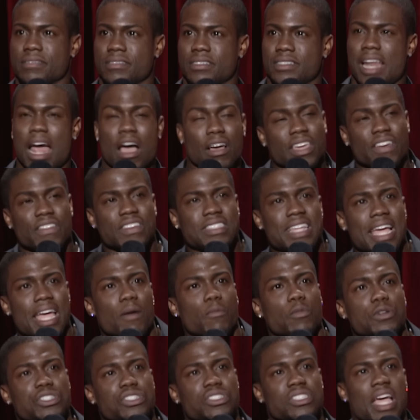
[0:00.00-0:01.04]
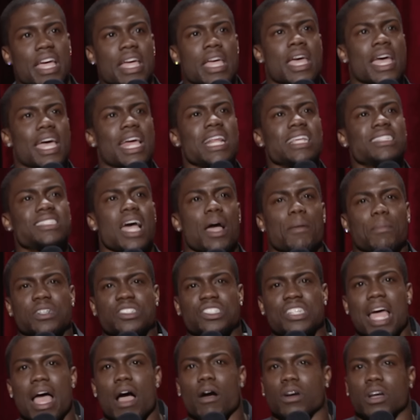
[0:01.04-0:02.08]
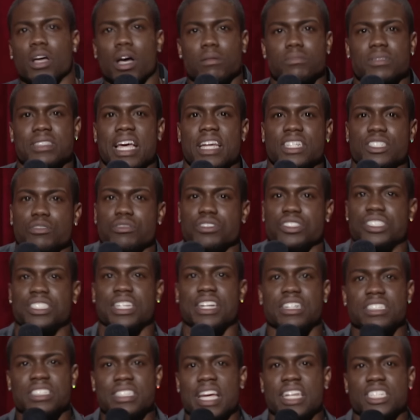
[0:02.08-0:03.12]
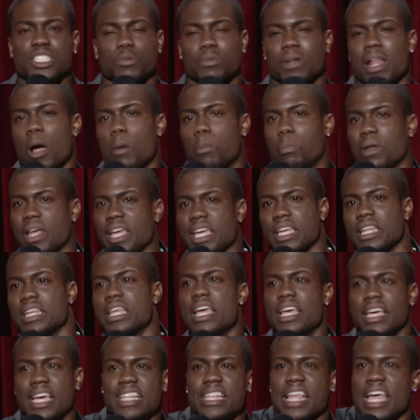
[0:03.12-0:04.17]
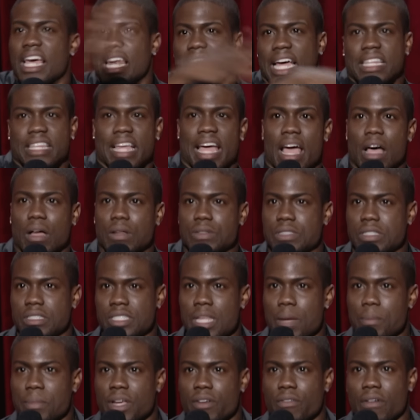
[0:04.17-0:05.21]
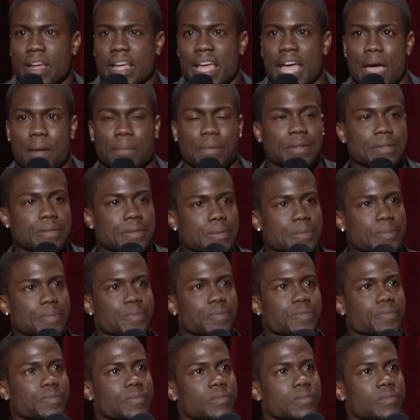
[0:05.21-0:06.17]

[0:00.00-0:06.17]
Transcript: Now I don't give a damn what you say. Anytime a child comes at you and stares at you without blinking, get the hell out the house. Something get ready to happen.